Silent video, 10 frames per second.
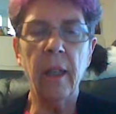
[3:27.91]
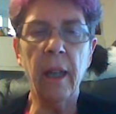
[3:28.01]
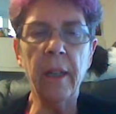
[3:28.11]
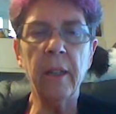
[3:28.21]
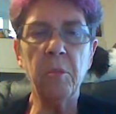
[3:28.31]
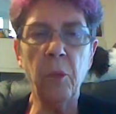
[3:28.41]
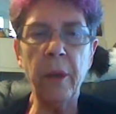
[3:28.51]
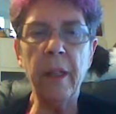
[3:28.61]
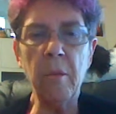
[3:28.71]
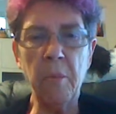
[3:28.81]
I could
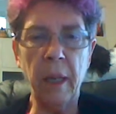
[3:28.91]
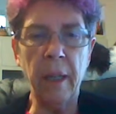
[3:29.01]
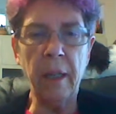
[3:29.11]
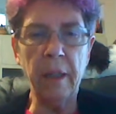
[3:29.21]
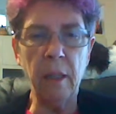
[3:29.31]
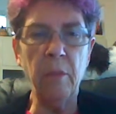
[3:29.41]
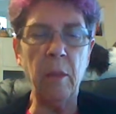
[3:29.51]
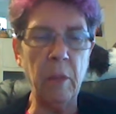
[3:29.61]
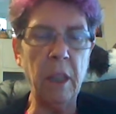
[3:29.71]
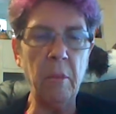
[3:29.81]
bring it back and get my
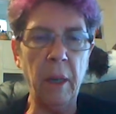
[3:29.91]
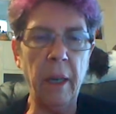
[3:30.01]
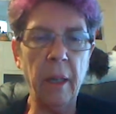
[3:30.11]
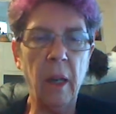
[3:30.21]
money back.